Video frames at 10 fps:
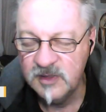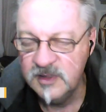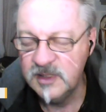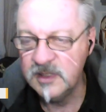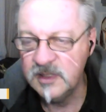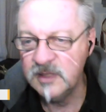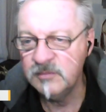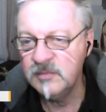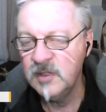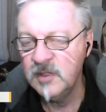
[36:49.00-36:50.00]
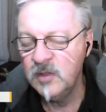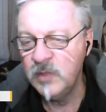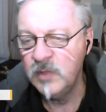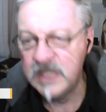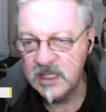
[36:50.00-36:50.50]
Um, we
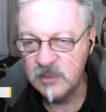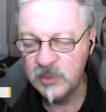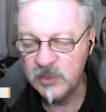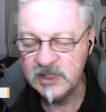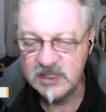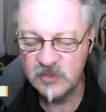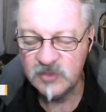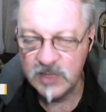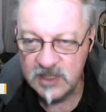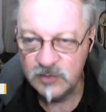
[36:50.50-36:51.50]
eat. We need to eat.